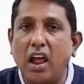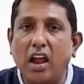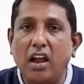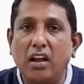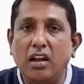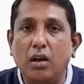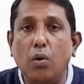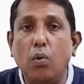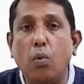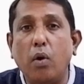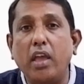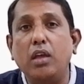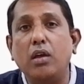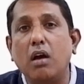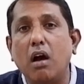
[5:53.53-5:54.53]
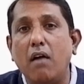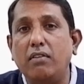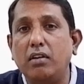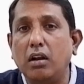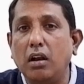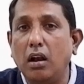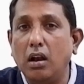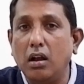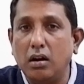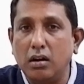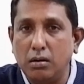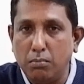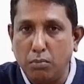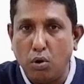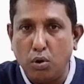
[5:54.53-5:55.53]
and why you have to
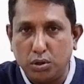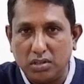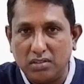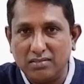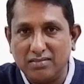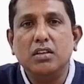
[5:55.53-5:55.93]
learn both.